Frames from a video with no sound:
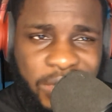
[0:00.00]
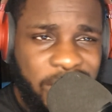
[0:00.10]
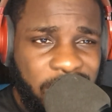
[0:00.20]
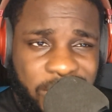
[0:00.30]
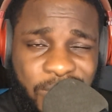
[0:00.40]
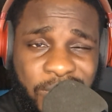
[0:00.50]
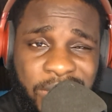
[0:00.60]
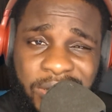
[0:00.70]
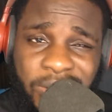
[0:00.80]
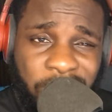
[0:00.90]
That's the
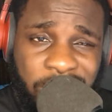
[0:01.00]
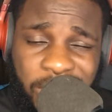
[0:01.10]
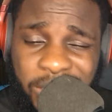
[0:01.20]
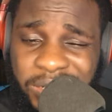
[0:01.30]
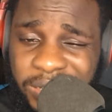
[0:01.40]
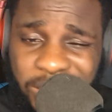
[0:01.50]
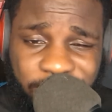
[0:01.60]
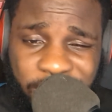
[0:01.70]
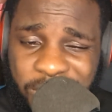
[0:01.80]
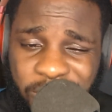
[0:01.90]
way someone can take
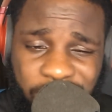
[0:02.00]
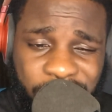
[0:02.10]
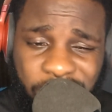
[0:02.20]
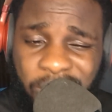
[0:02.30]
advantage of